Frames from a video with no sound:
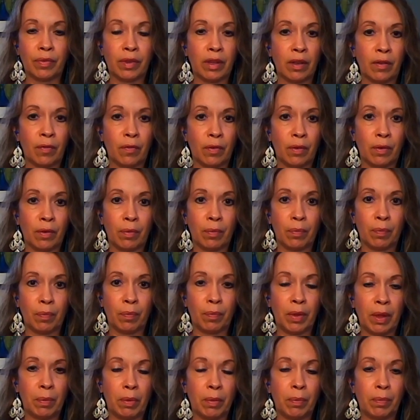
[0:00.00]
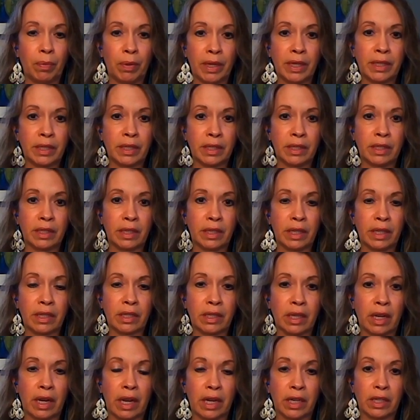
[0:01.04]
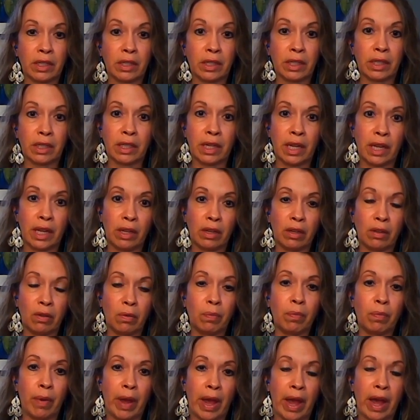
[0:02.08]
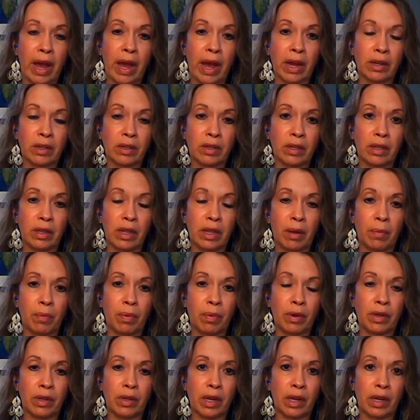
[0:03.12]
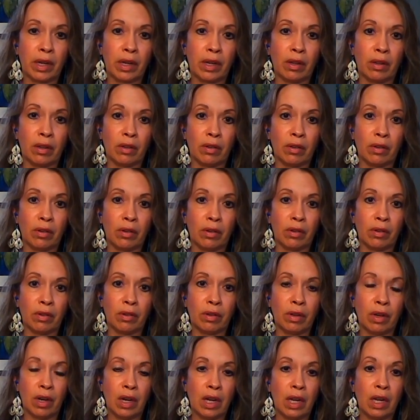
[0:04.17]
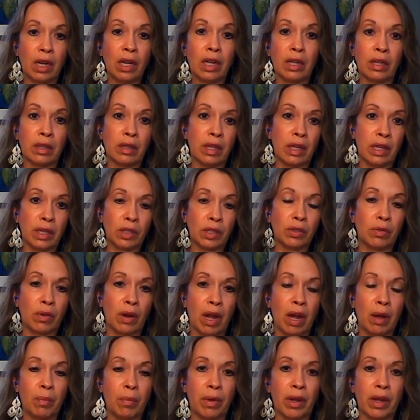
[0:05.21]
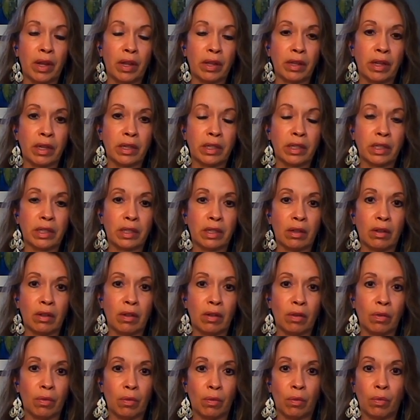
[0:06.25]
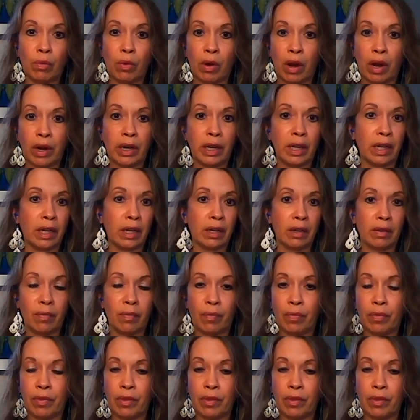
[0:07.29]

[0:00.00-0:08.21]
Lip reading: different people, places, things that actually take you back to that particular that trauma that's still running